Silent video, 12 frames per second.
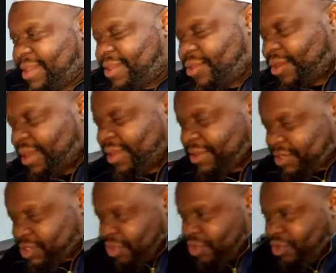You're gonna
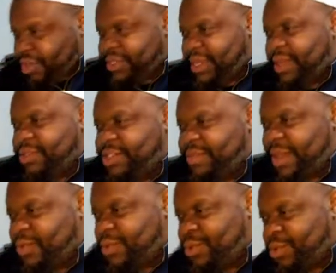show us how to make
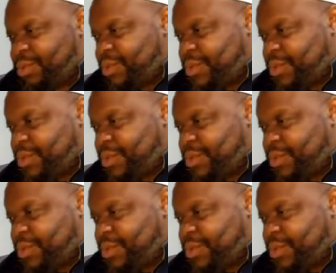wudu.